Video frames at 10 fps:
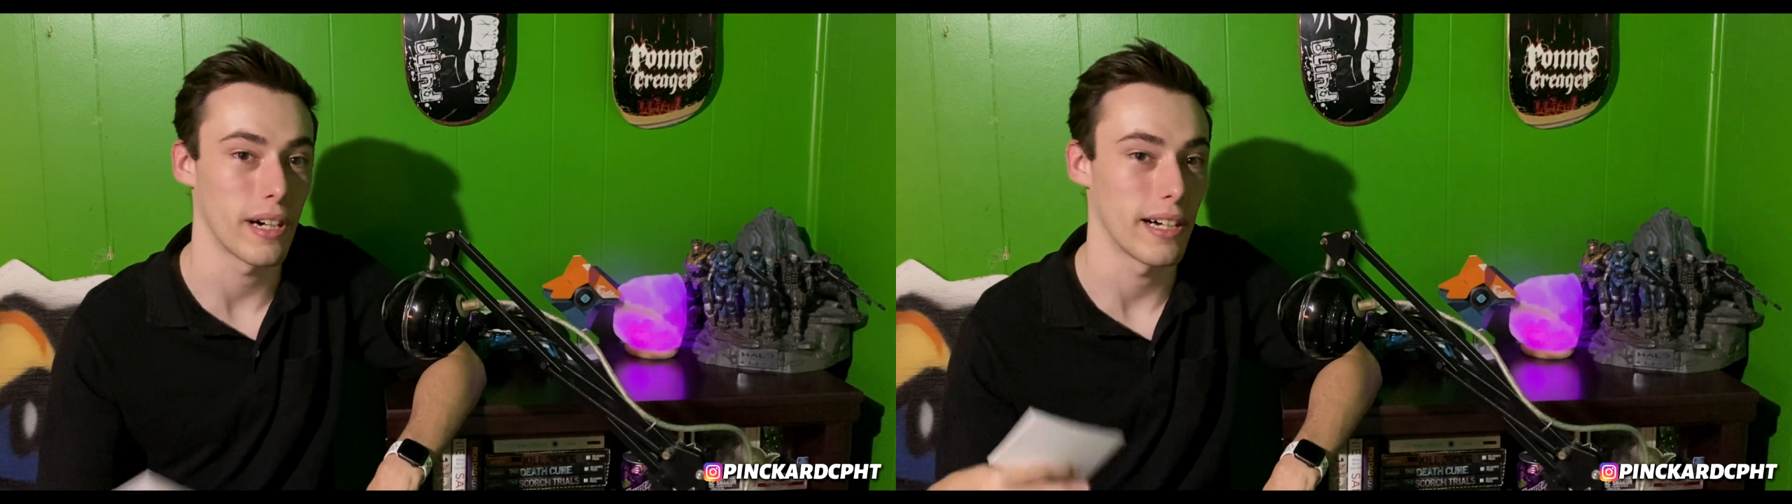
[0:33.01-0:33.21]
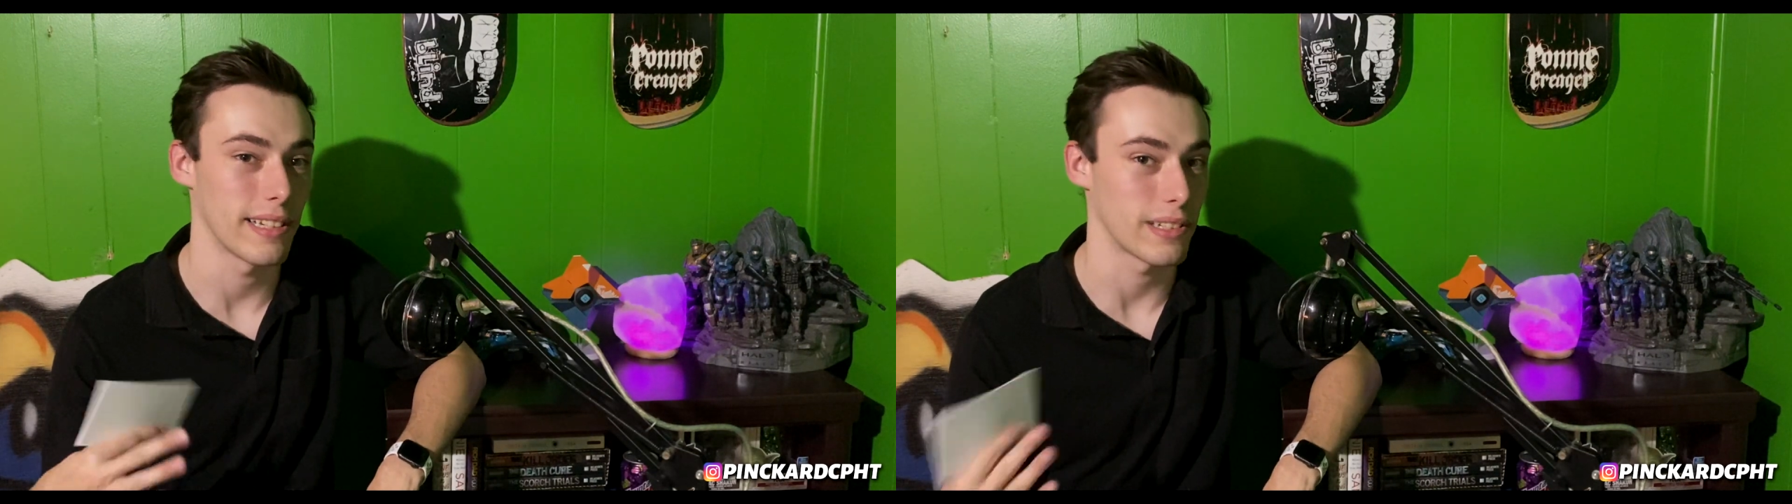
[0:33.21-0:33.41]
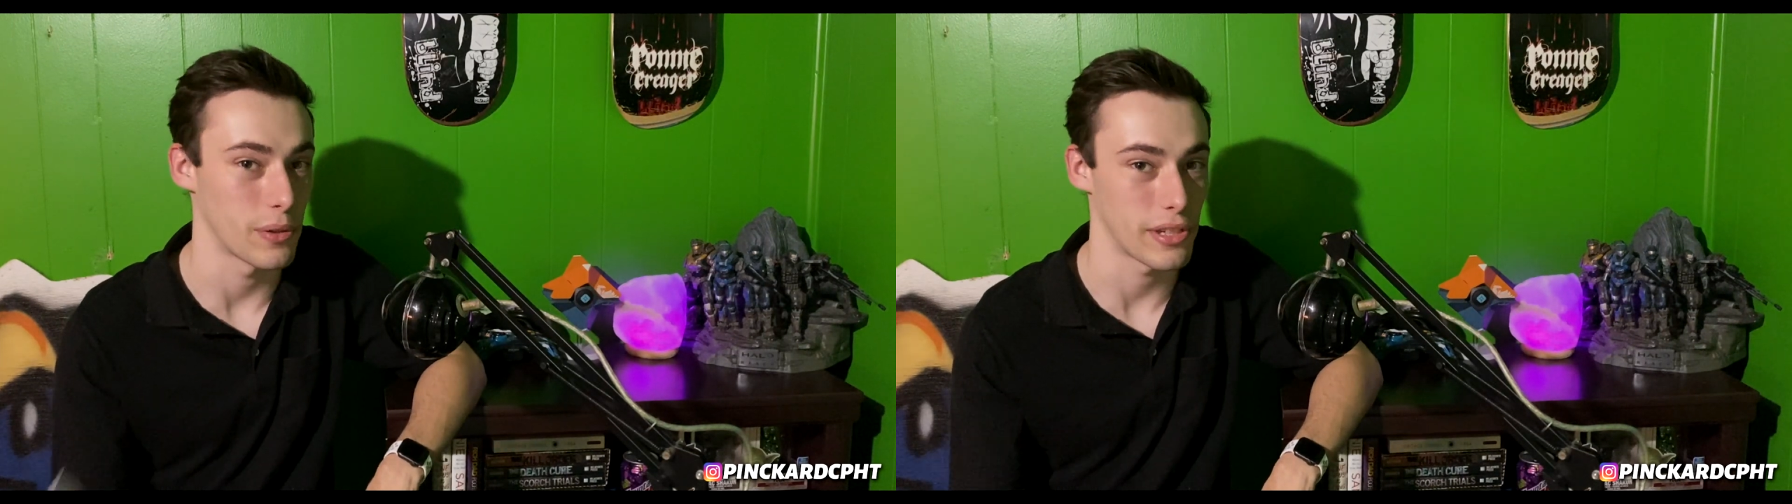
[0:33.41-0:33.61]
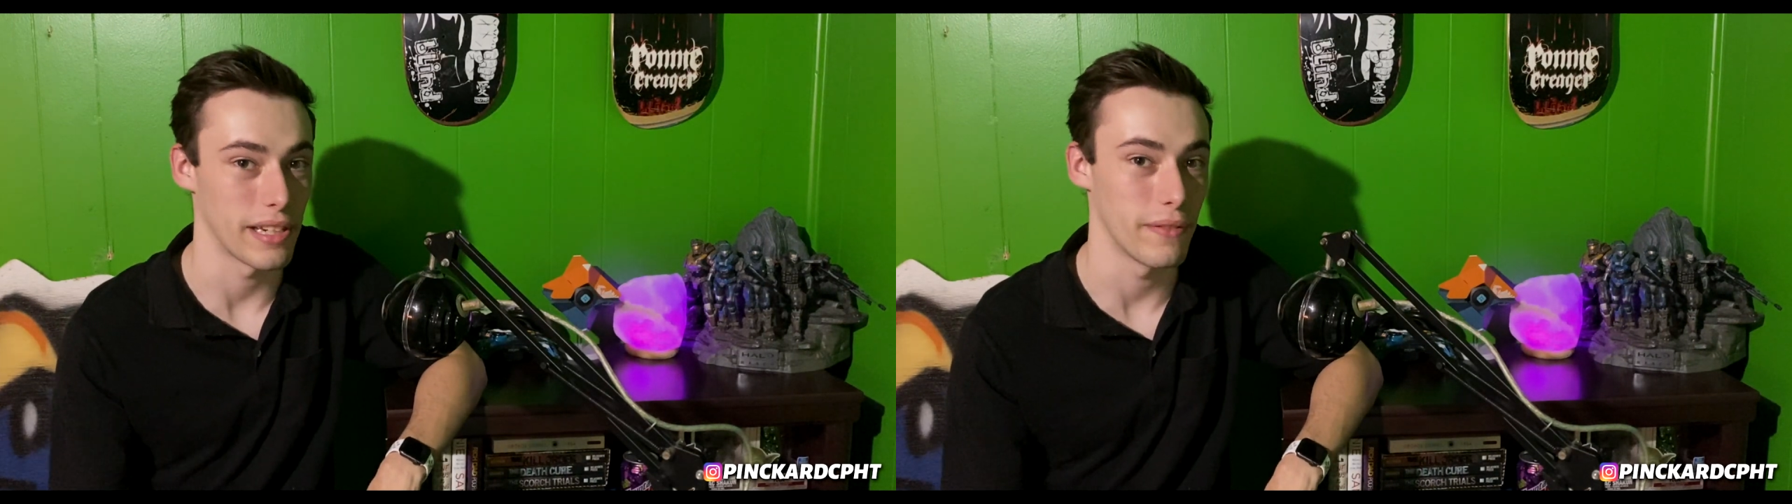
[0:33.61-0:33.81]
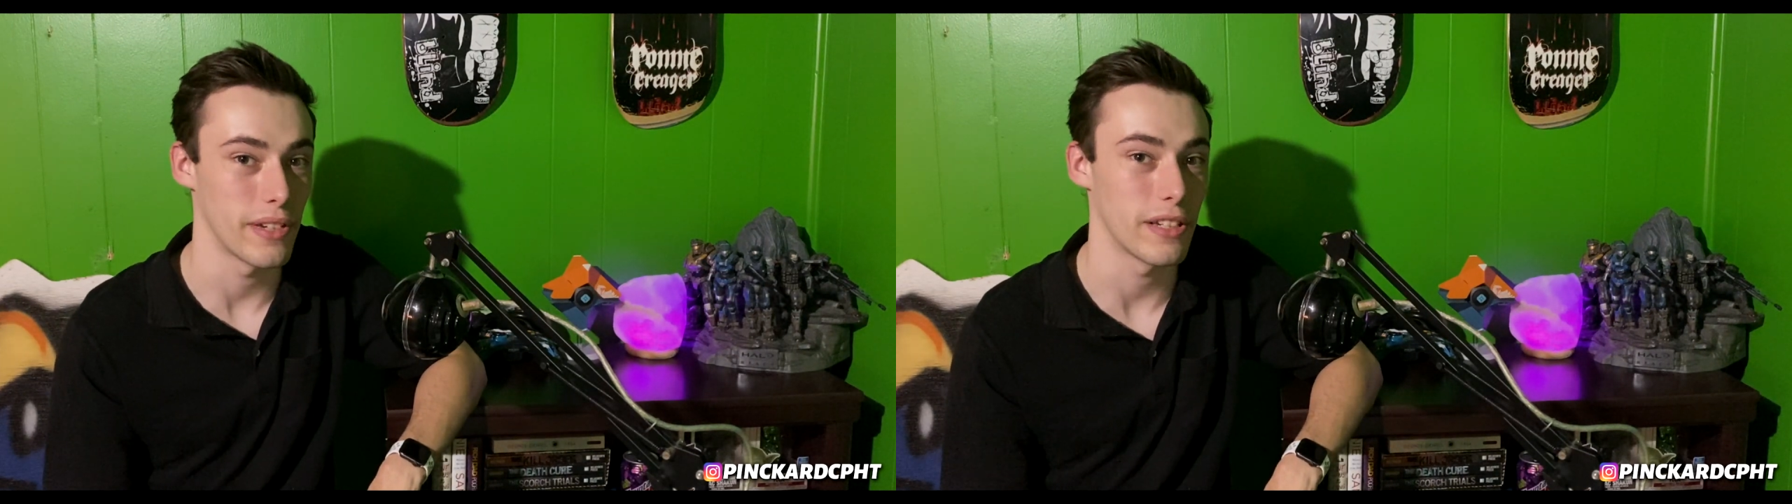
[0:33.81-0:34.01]

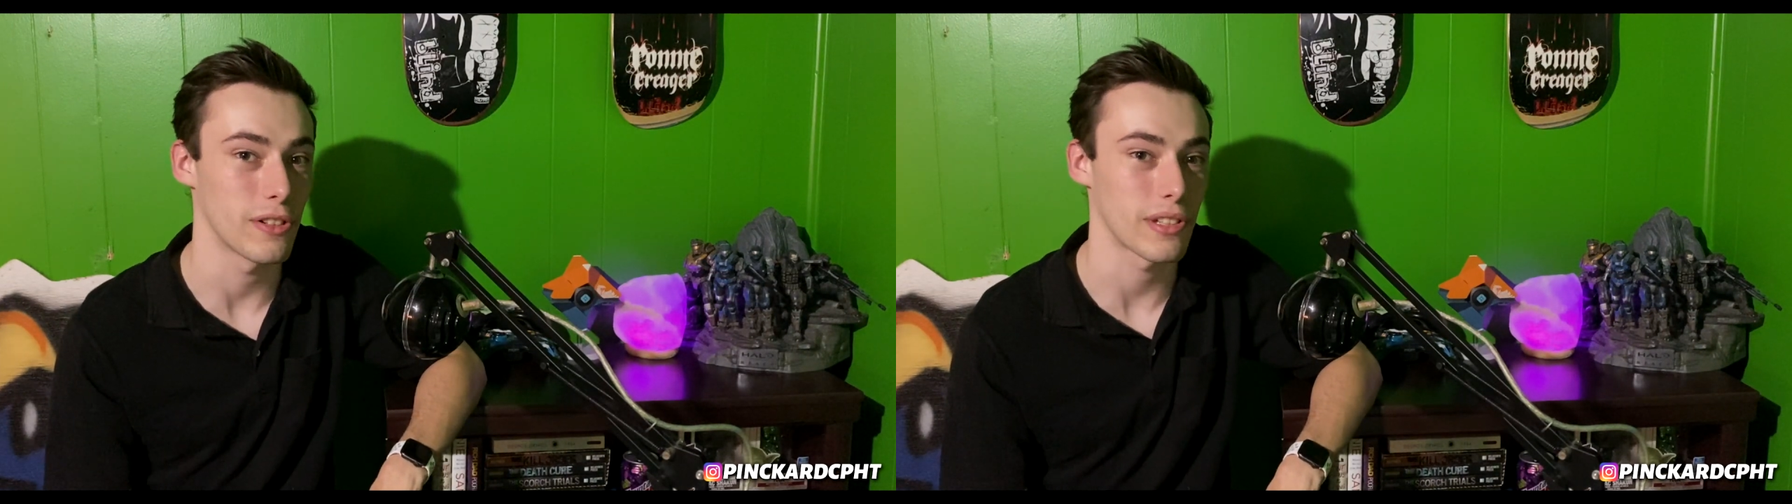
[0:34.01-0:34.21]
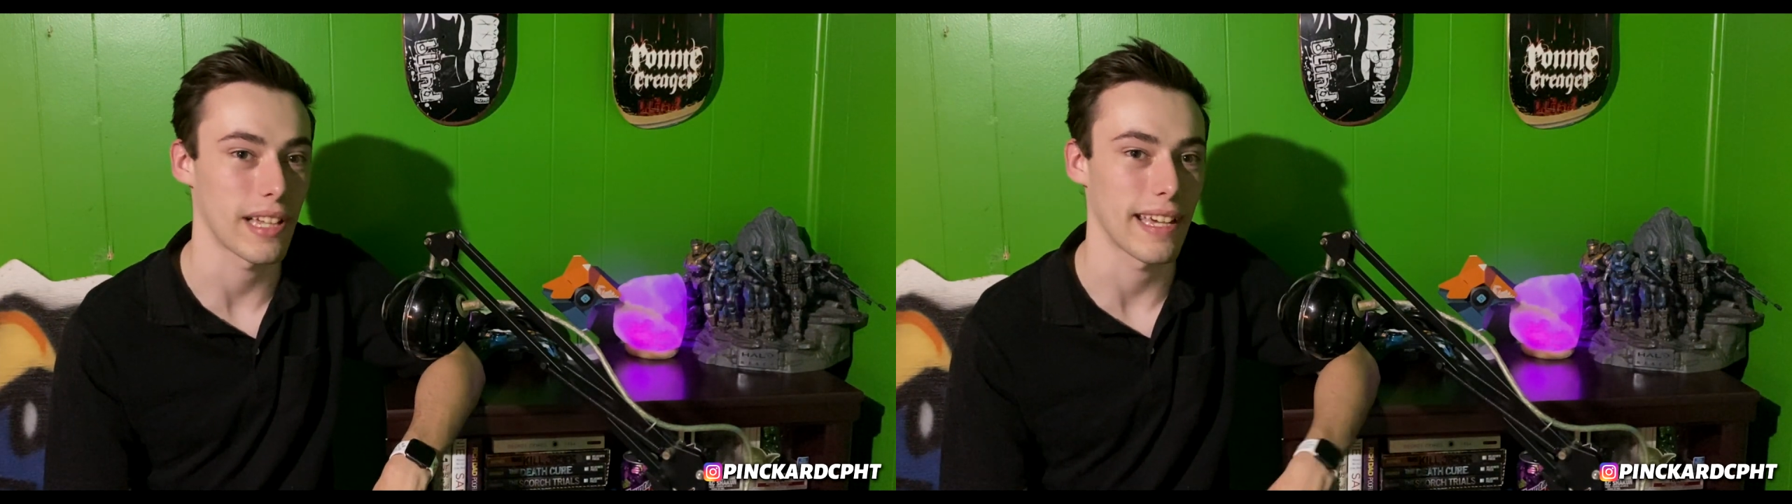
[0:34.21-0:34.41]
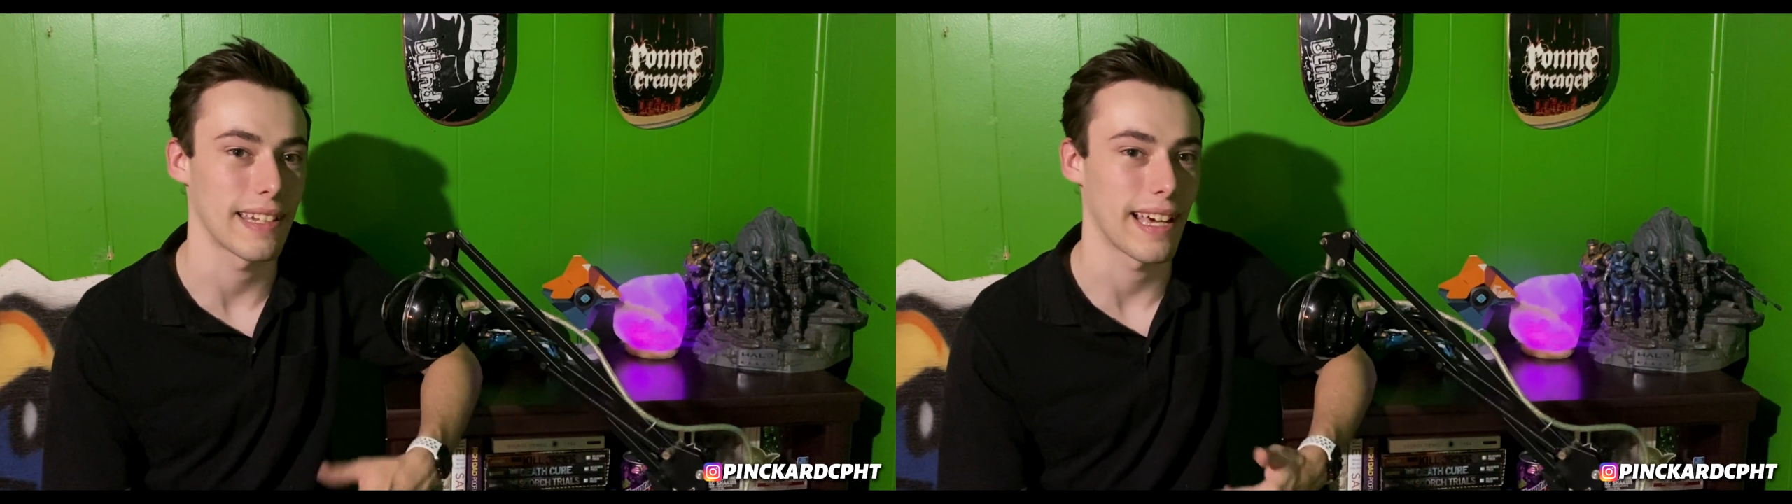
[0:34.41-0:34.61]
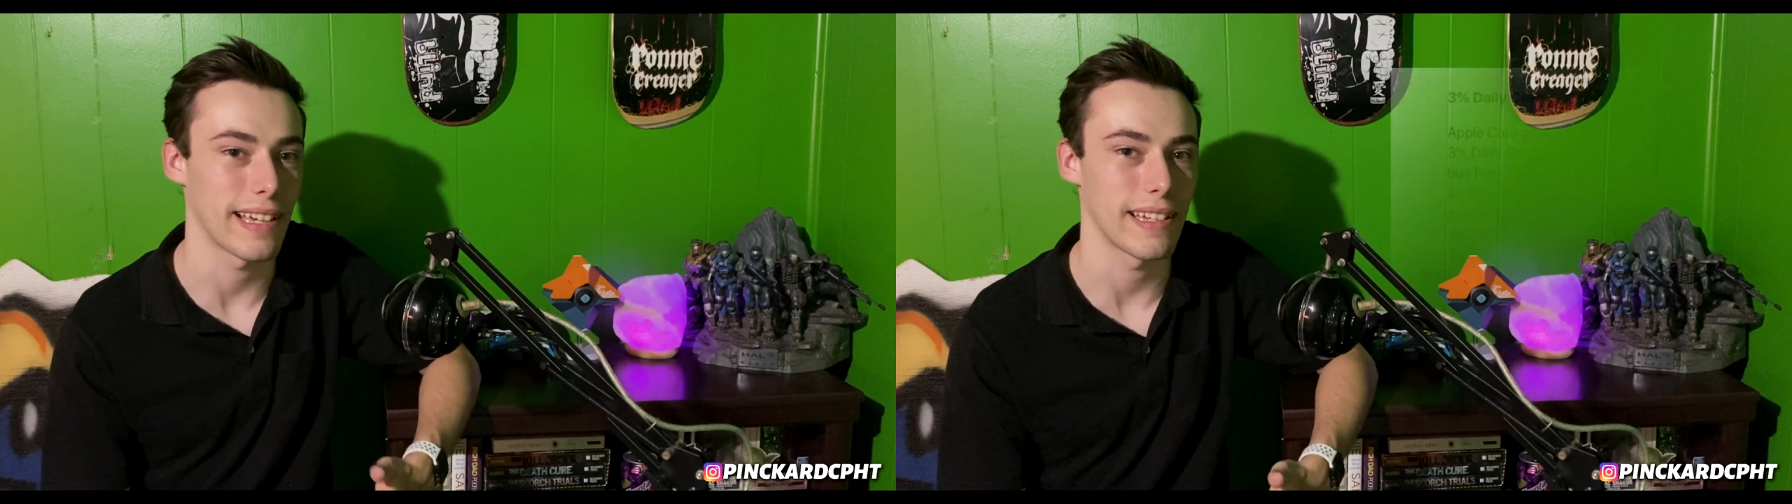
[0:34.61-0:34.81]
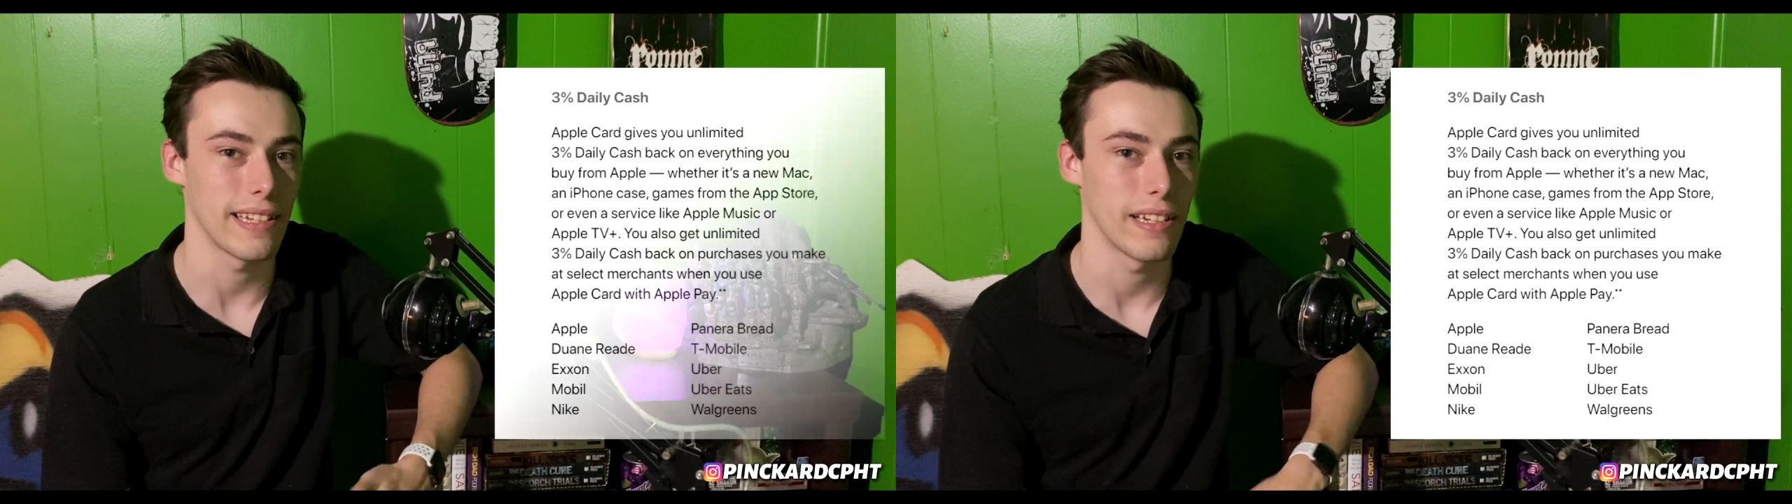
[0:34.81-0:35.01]
associated vendors like
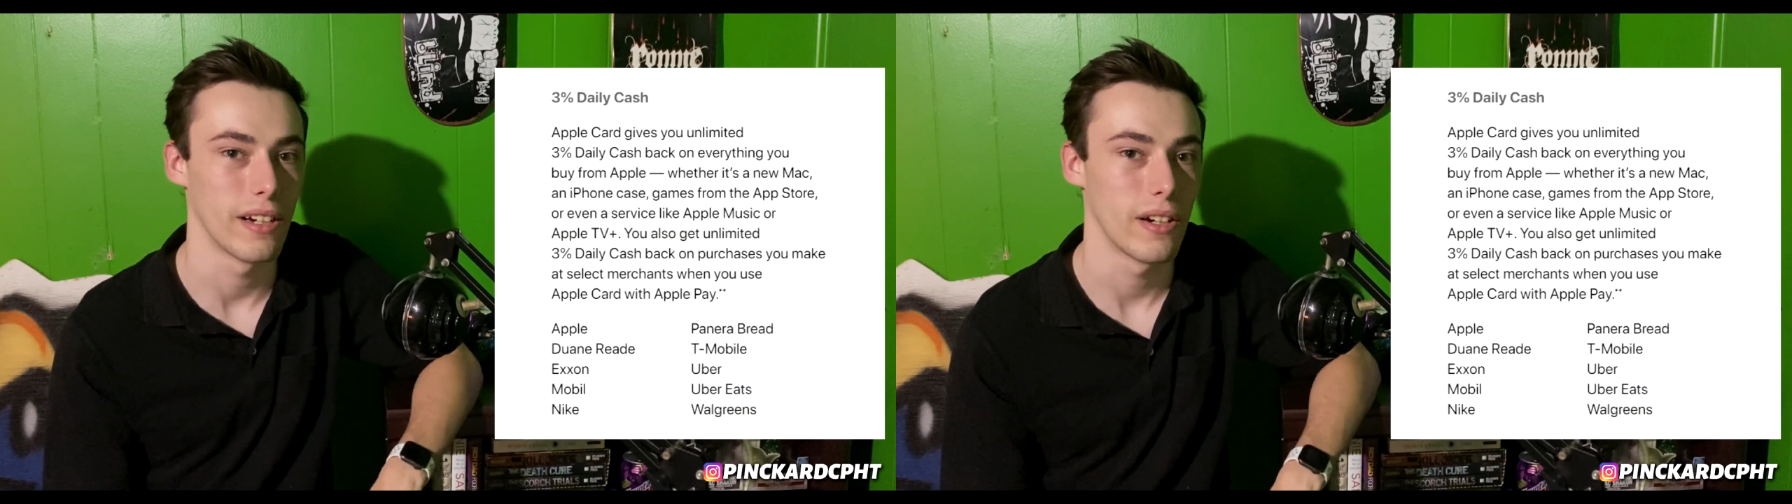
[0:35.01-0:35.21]
Nike